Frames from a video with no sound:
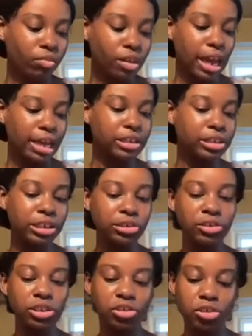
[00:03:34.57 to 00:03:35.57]
I
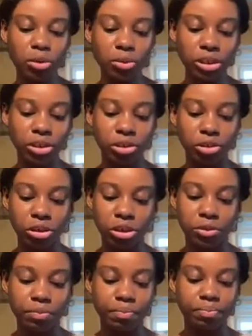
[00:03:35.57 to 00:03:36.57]
clearly don't want to know
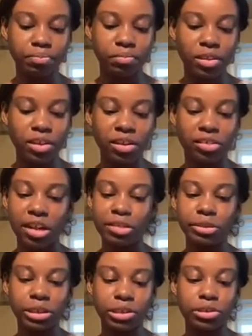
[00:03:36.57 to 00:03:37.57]
you because I
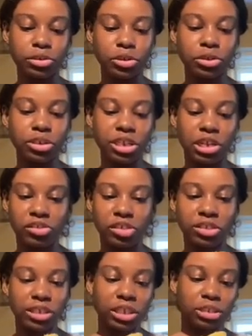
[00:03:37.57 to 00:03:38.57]
already know your
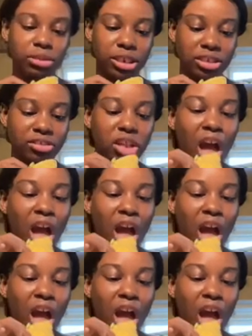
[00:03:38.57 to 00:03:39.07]
intentions anyways.